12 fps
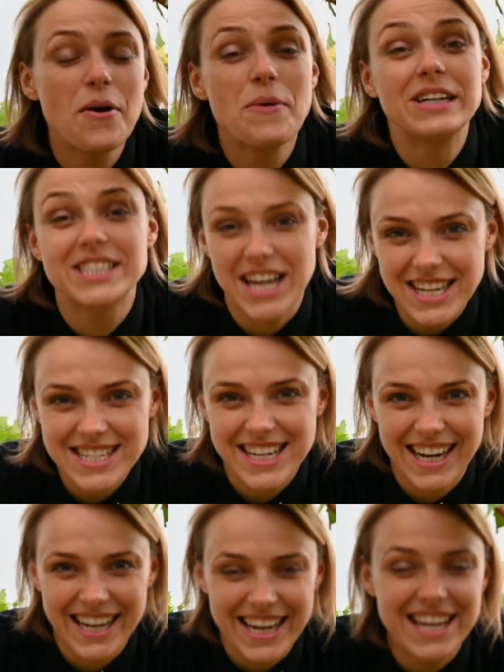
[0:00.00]
Well,
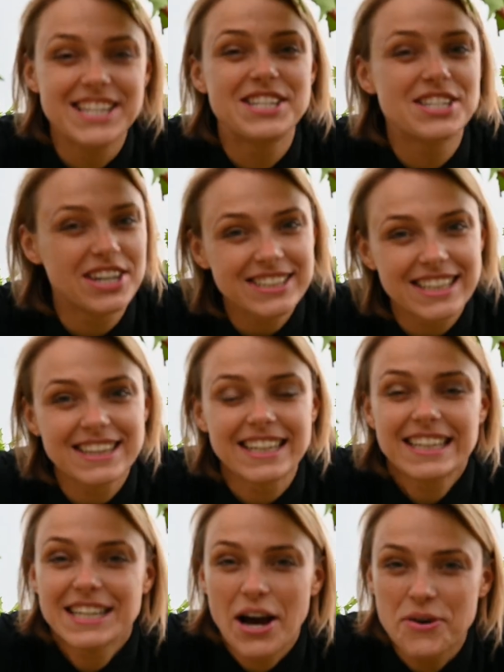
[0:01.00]
Tuscany is
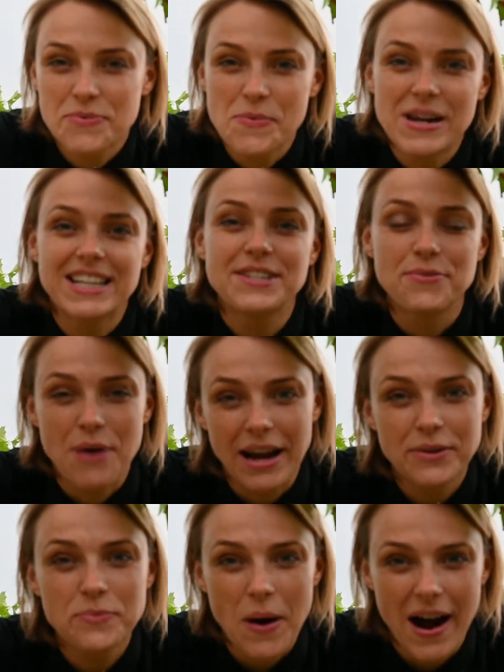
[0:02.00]
certainly known with its
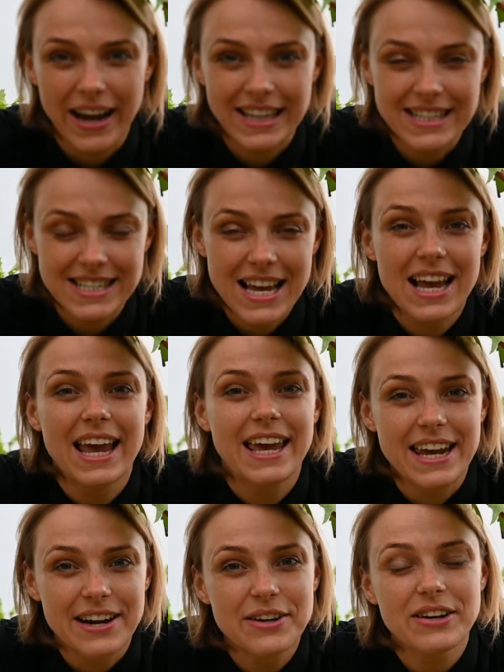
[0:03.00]
red wines.
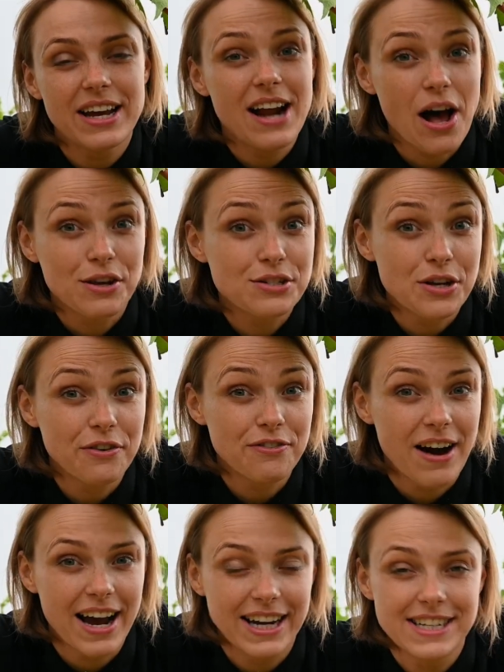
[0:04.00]
Here you can also
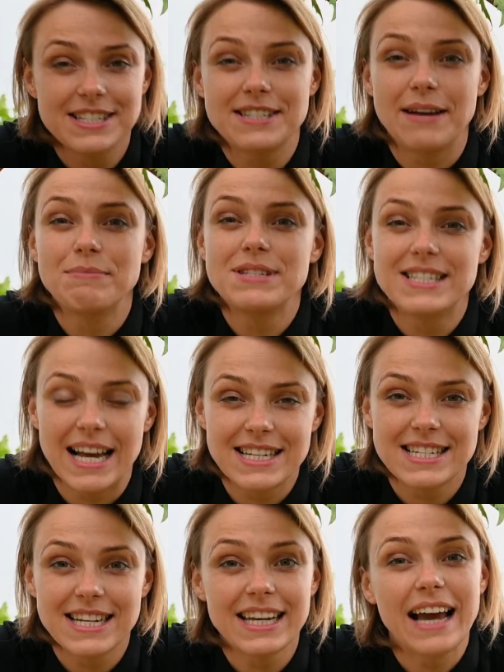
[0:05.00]
find some
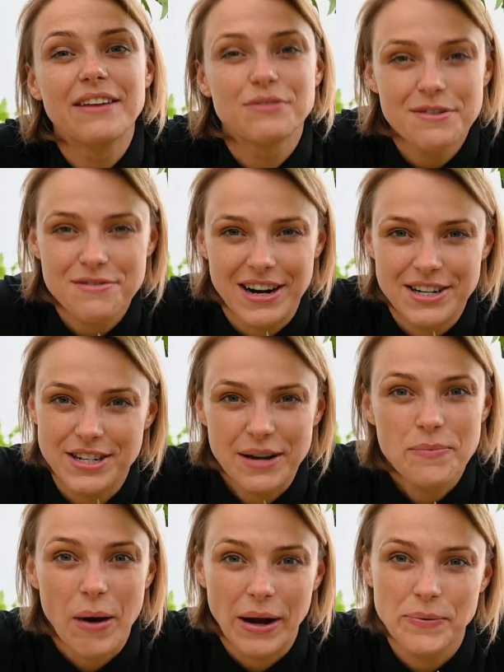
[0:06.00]
zesty and
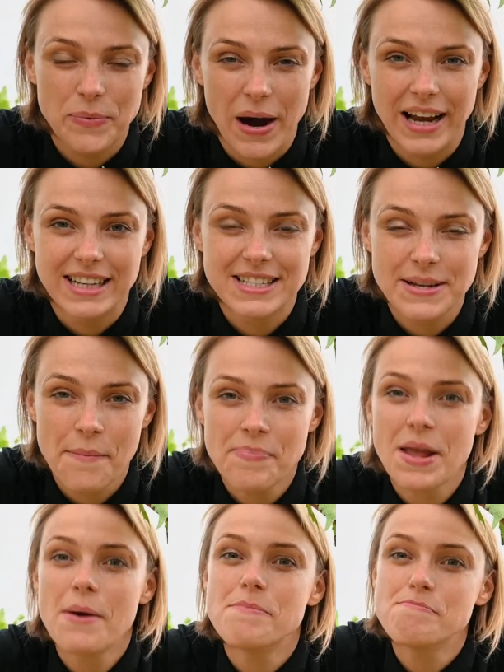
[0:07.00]
refreshing white wines.
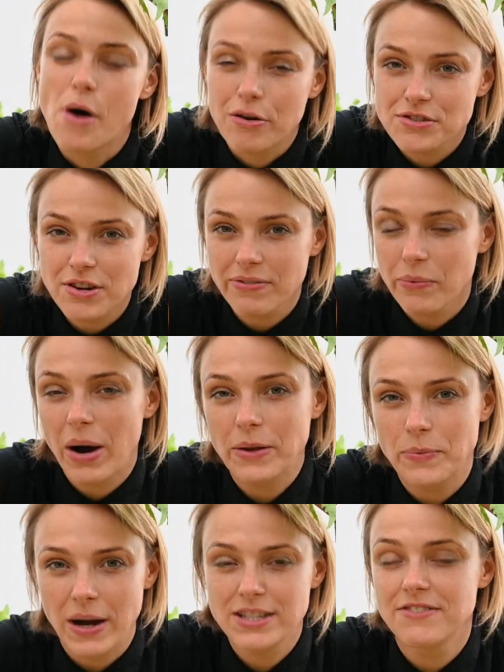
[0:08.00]
Most of the
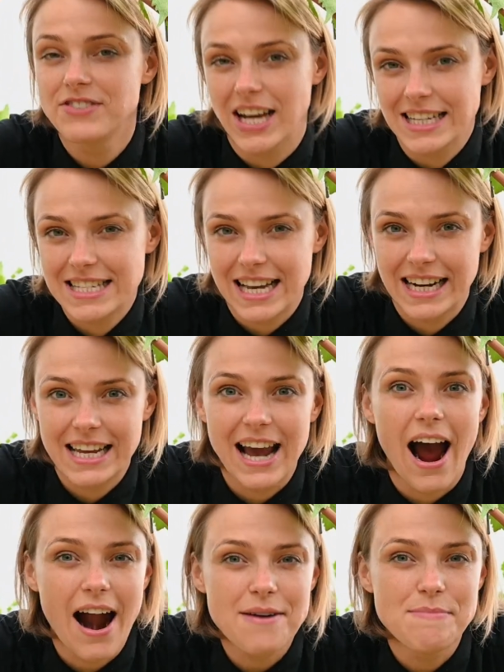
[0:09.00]
white wines of Tuscany
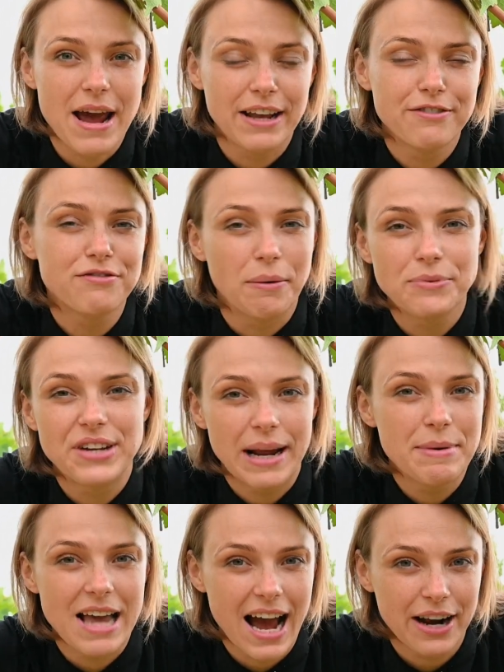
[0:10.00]
are made from
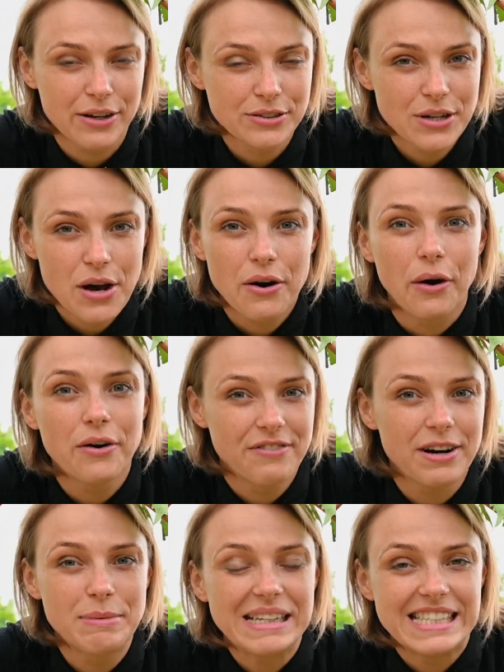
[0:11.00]
Trebbiano or
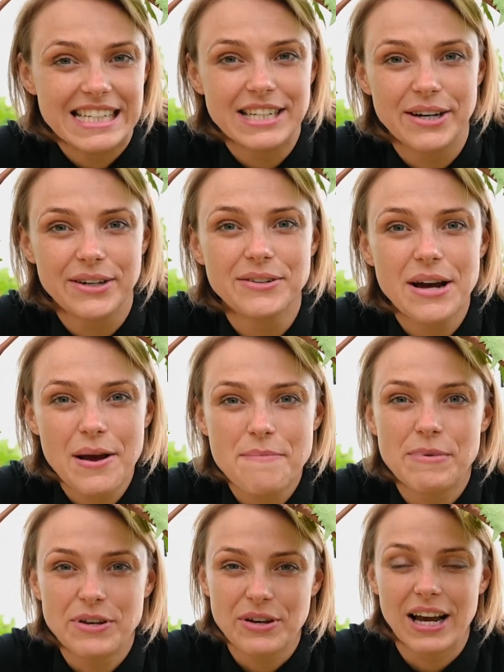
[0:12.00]
Vermentino,
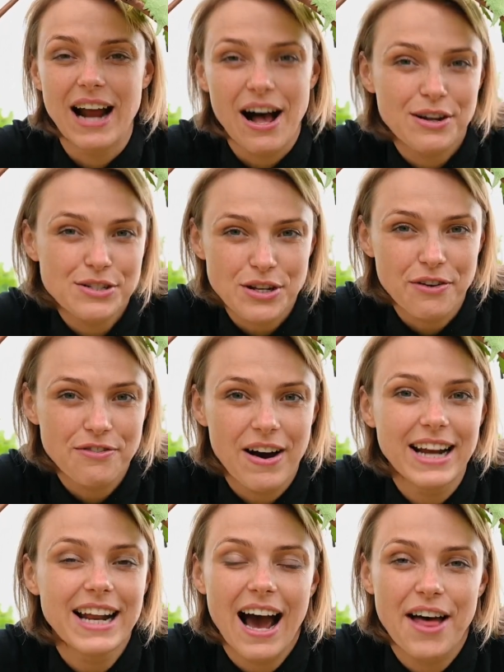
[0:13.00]
but you can also
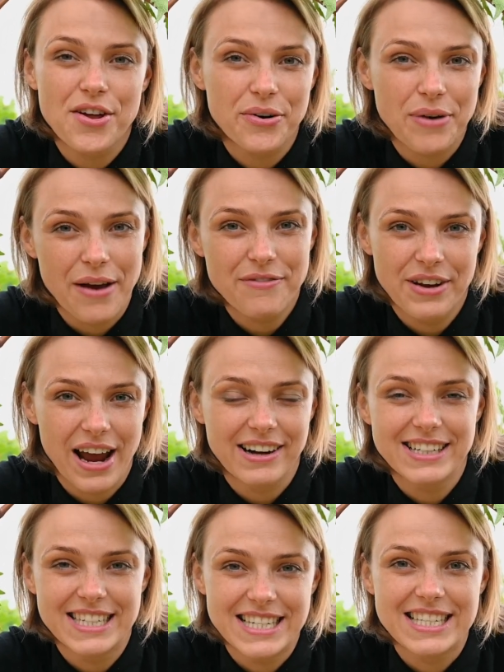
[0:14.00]
find other grape
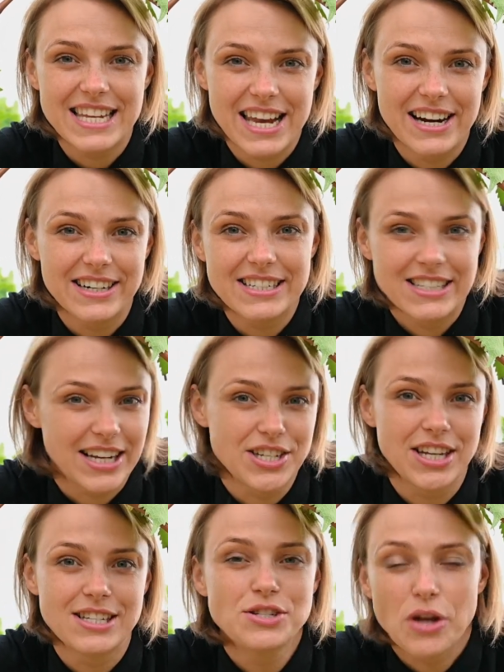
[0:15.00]
varieties here, such
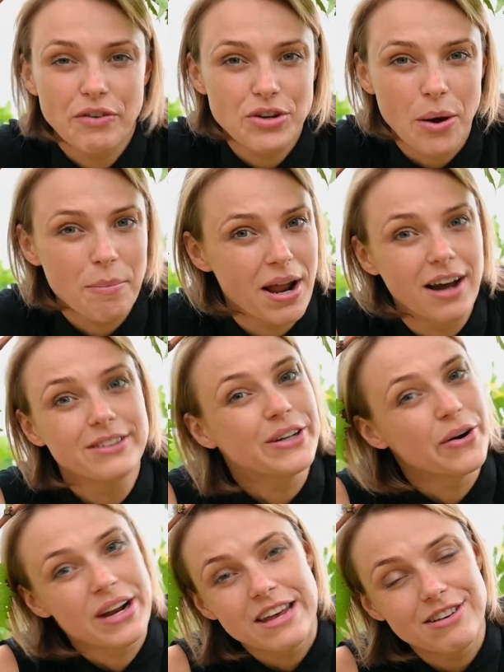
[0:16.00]
as Sauvignon Blanc
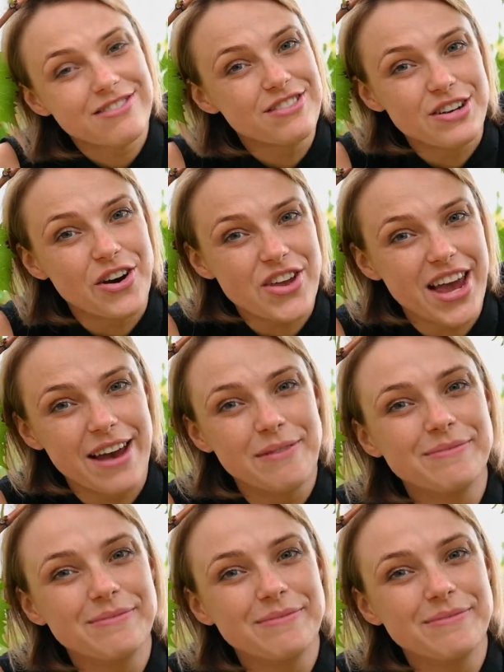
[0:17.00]
or even Viognier.